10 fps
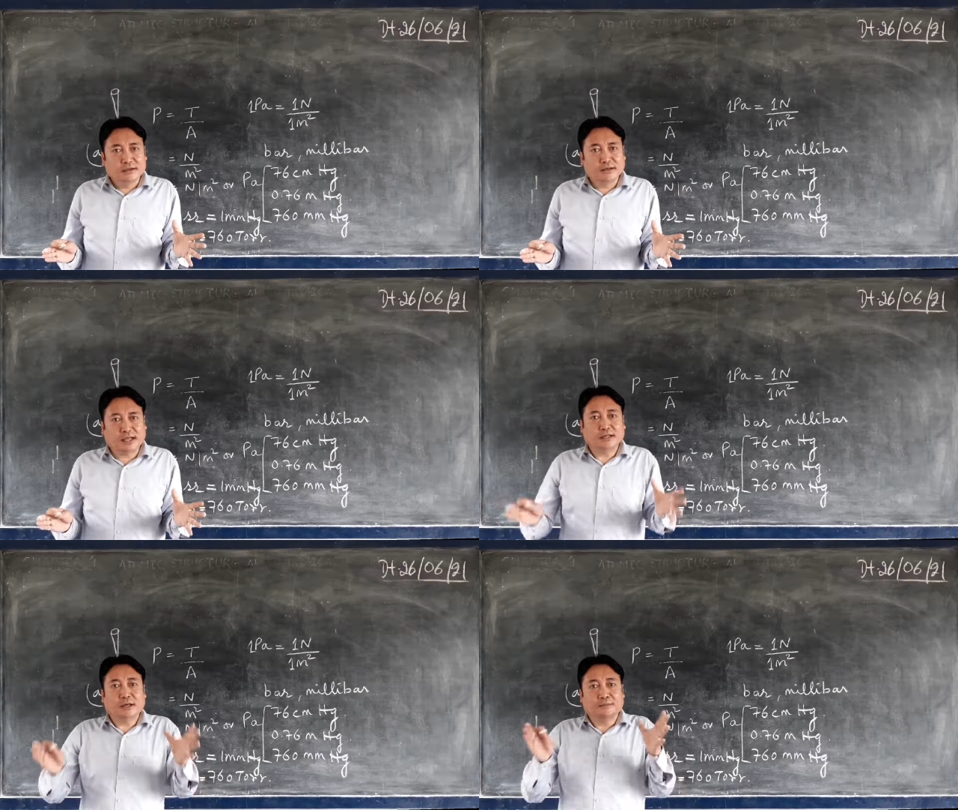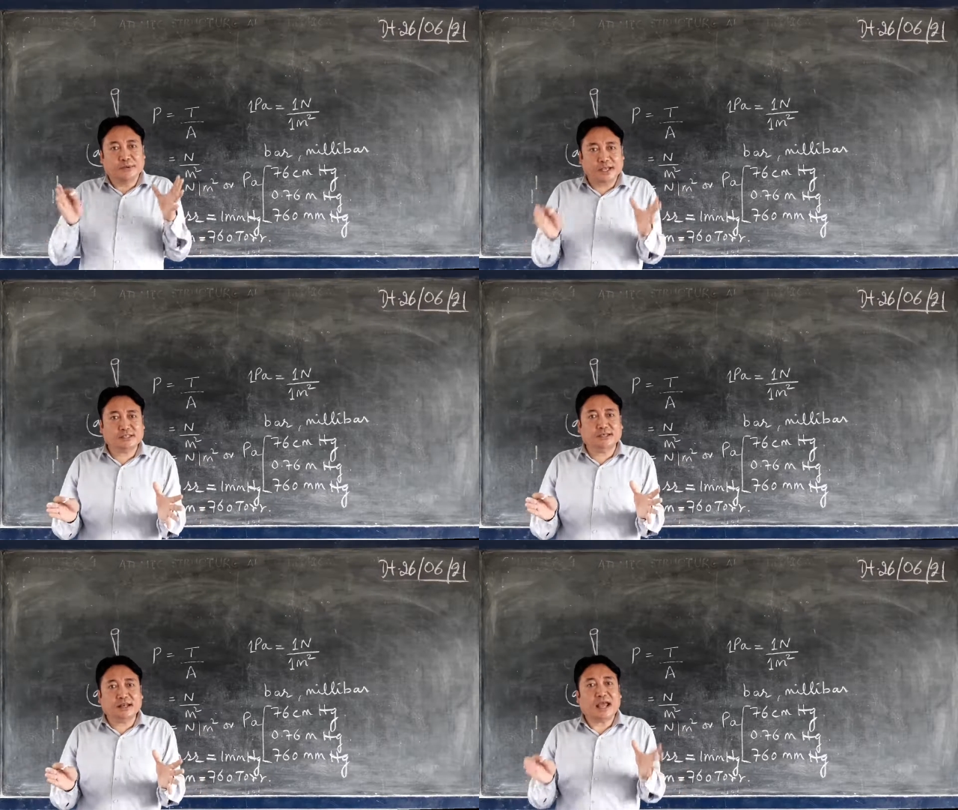okay, the
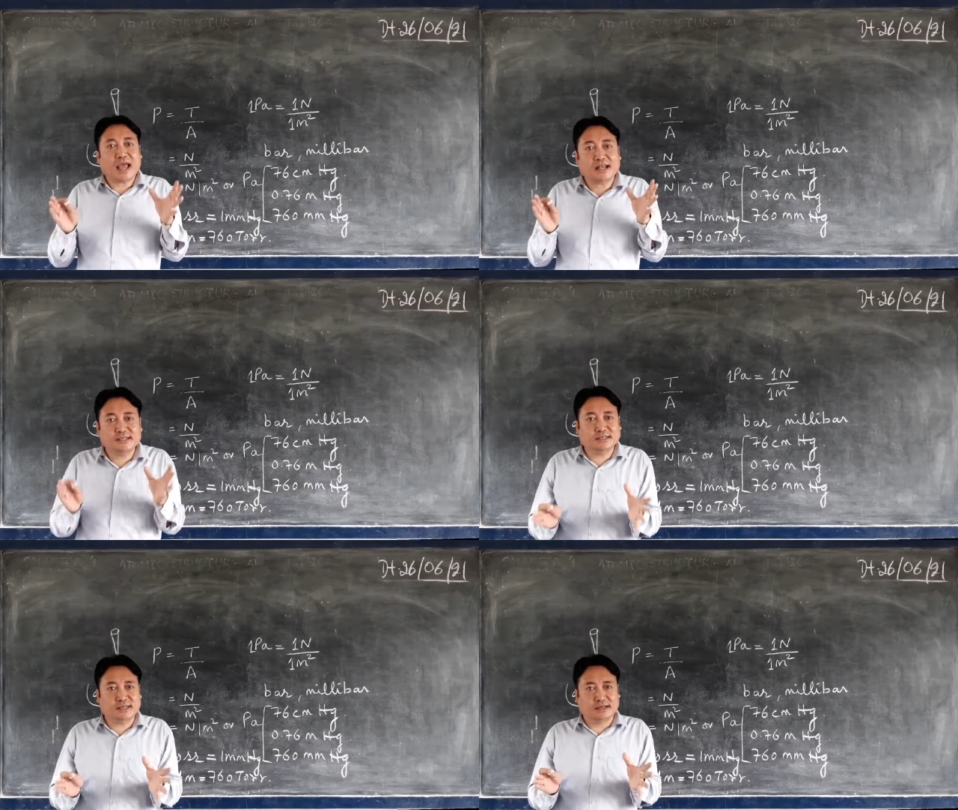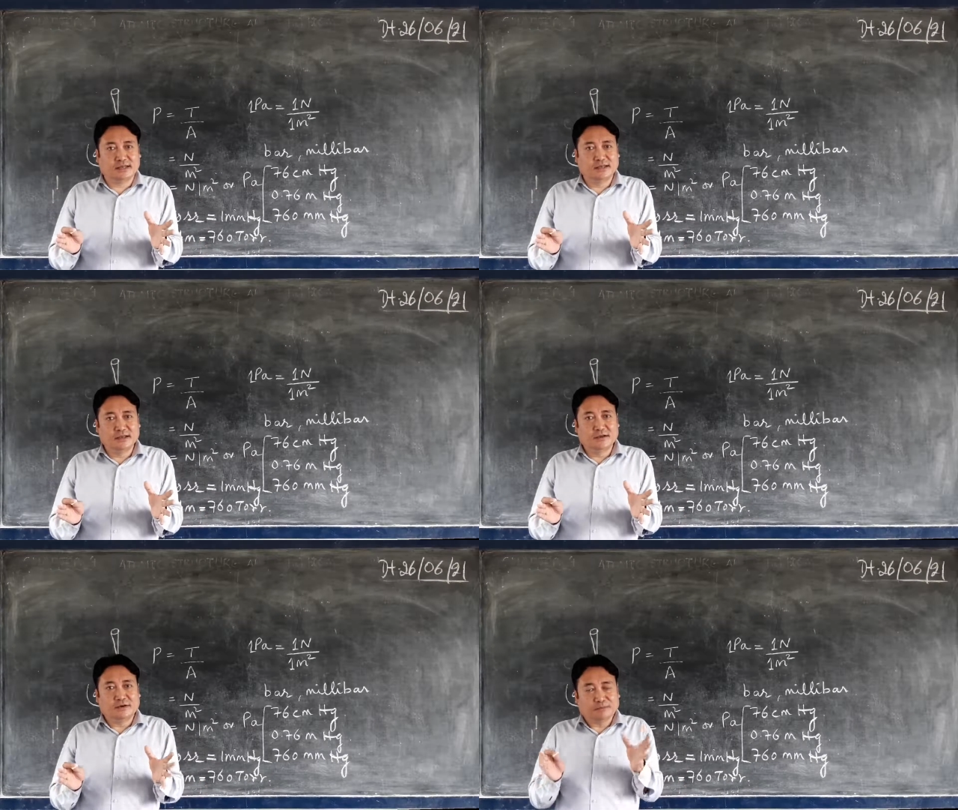pressure exerted
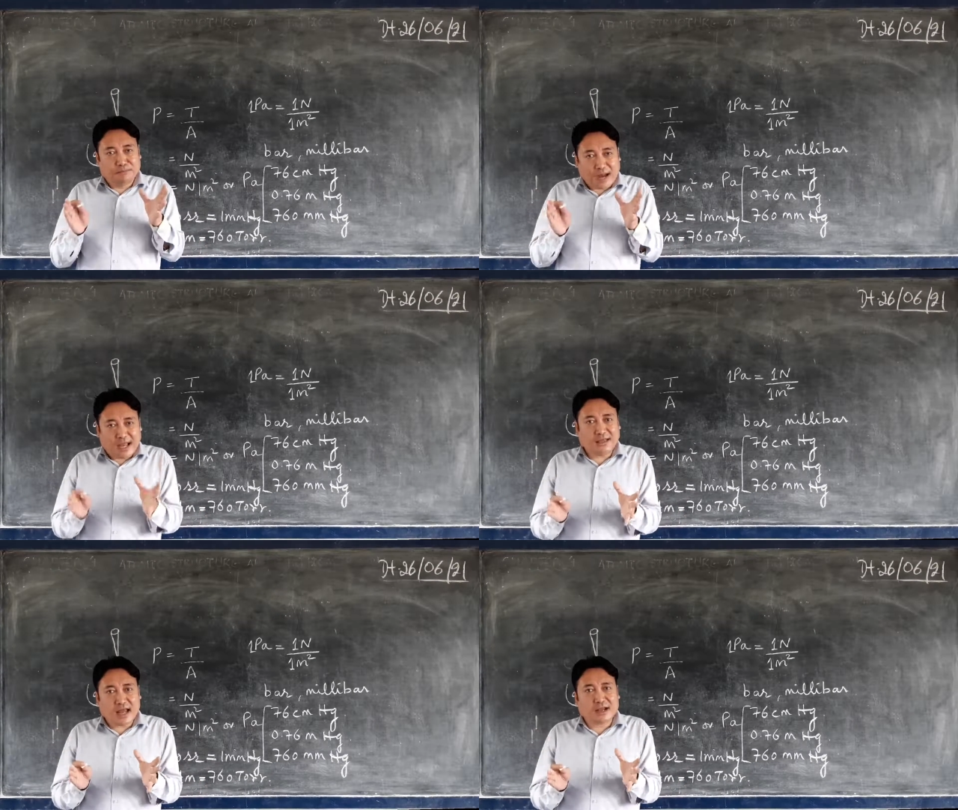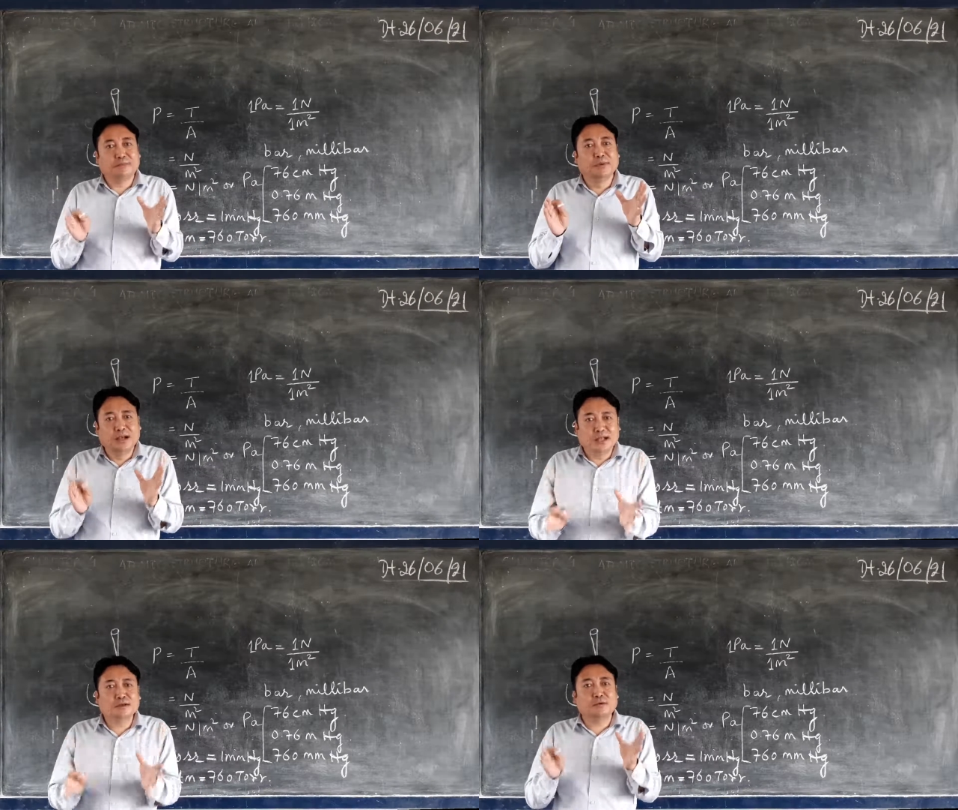by that
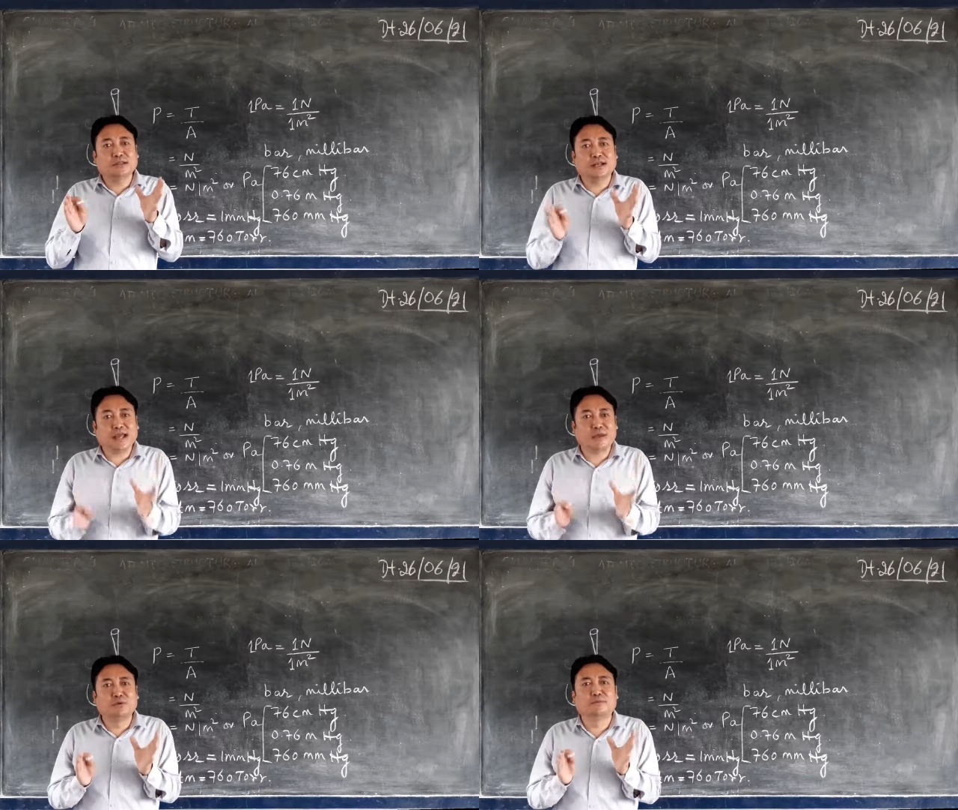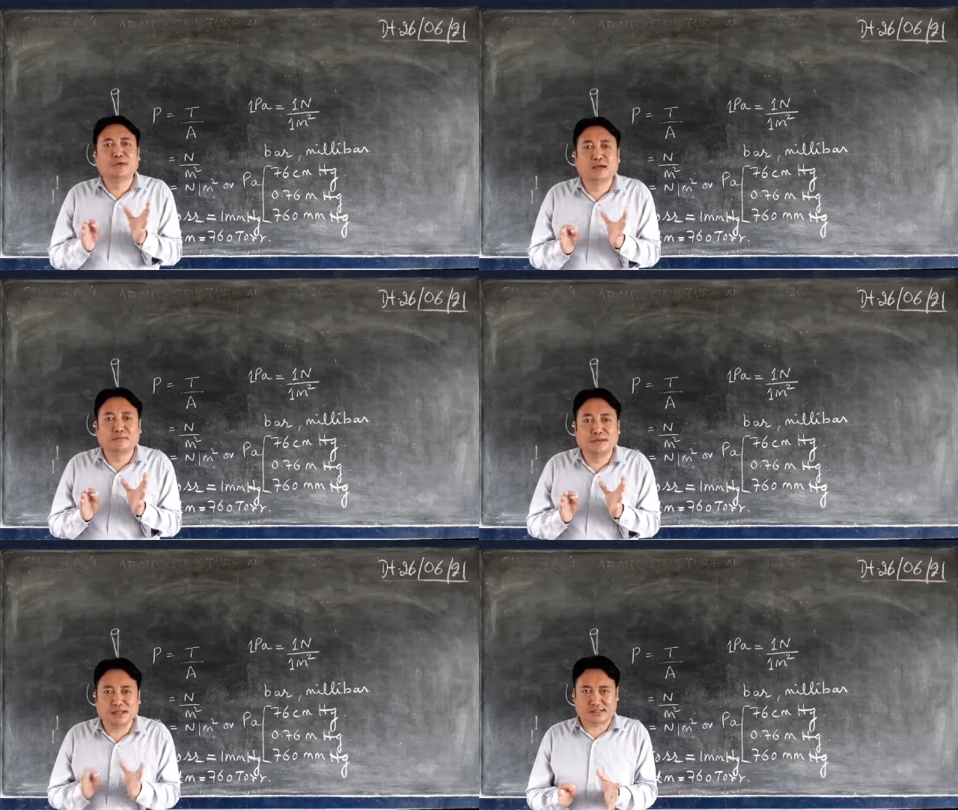building or the dam will
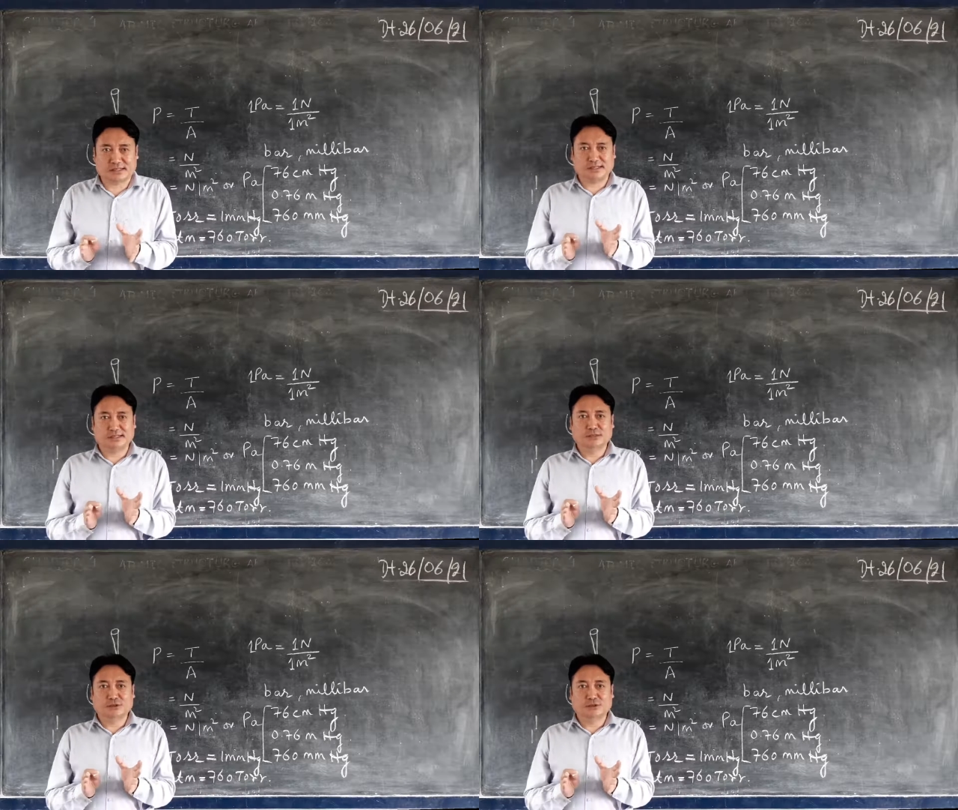become less.